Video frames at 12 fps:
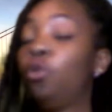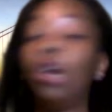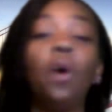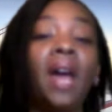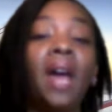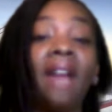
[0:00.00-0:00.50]

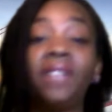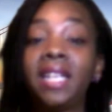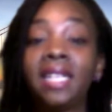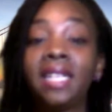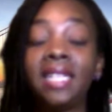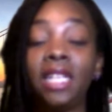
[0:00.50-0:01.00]
don't have to
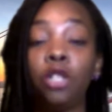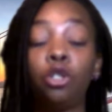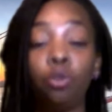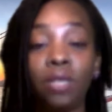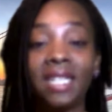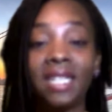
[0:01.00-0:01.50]
continue
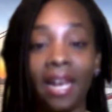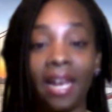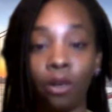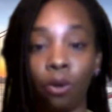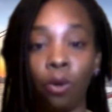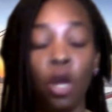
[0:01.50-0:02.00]
to
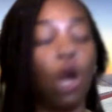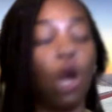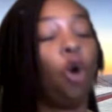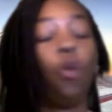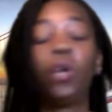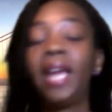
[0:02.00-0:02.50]
settle.
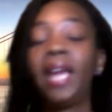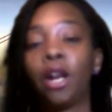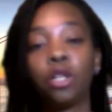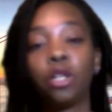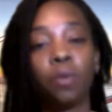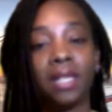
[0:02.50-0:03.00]
Who
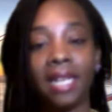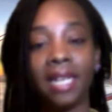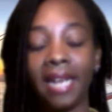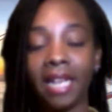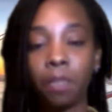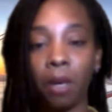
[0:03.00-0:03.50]
cares what the
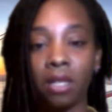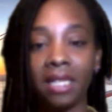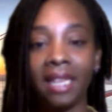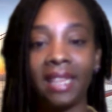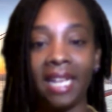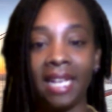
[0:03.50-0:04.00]
next person
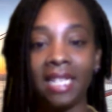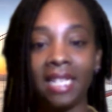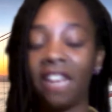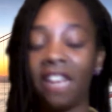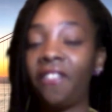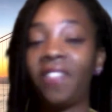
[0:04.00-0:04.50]
thinks?
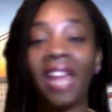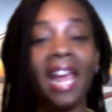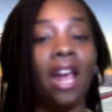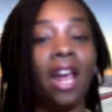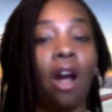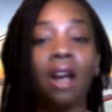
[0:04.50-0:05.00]
If
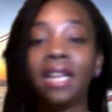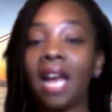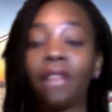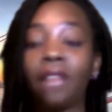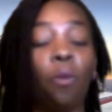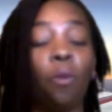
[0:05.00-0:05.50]
they are
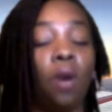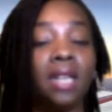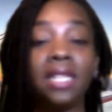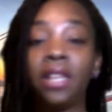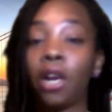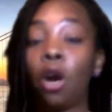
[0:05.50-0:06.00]
not the ones
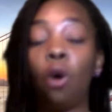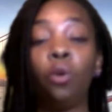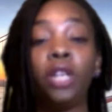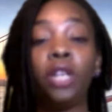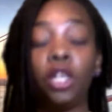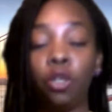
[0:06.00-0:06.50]
they're
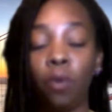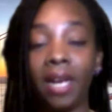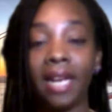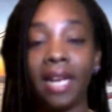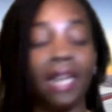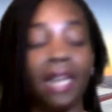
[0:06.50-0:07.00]
holding you
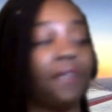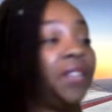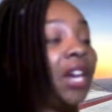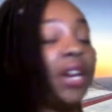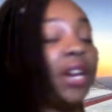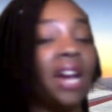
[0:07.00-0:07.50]
at night, if
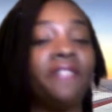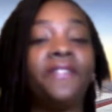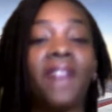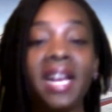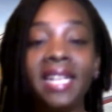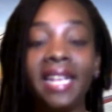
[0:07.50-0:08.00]
they're not
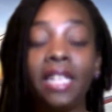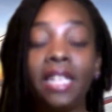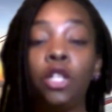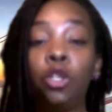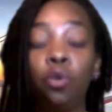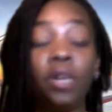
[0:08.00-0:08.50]

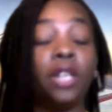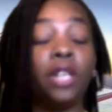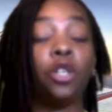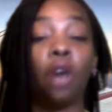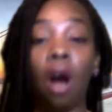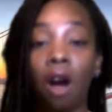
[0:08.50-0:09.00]
funding you
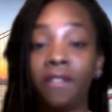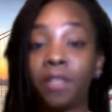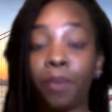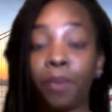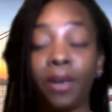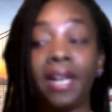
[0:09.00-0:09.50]
and your
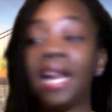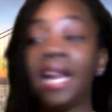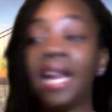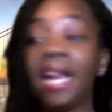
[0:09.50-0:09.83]
offspring,